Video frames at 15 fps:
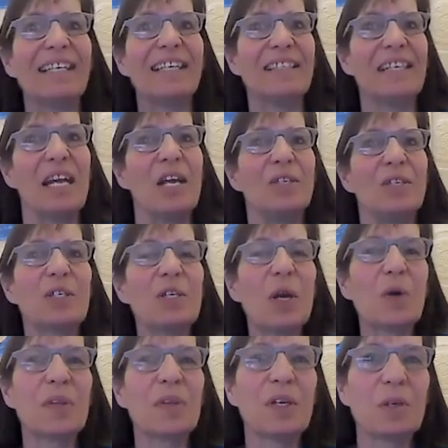And to
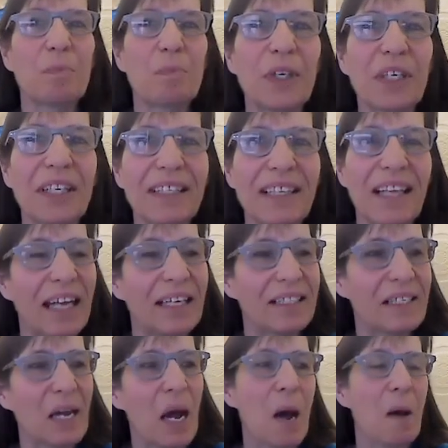know that you're putting that
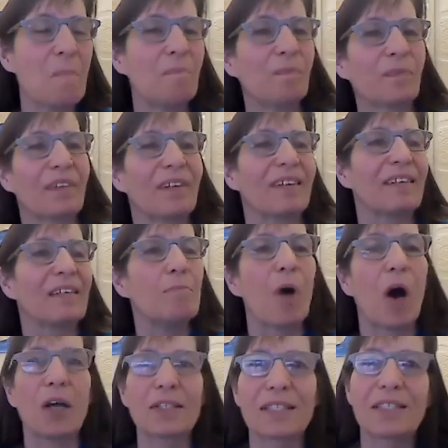
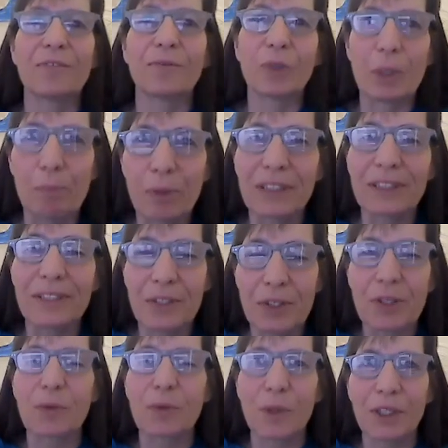positive ripple
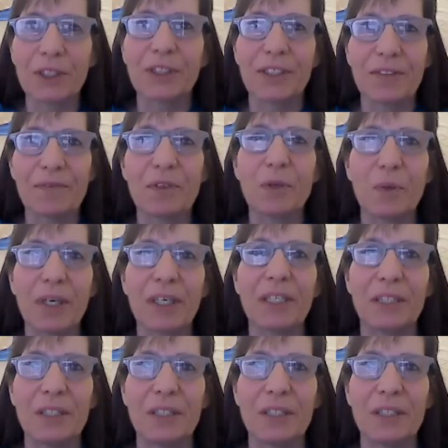into the world, if you will,